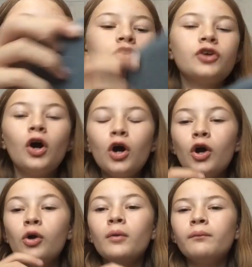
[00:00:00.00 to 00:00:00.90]

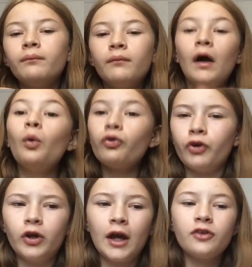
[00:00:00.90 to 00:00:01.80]
So,
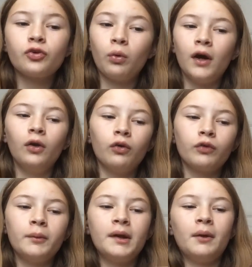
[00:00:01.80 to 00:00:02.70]
also it has quite a lot
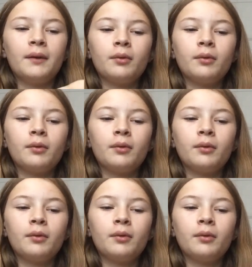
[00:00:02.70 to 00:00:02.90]
of room anyway,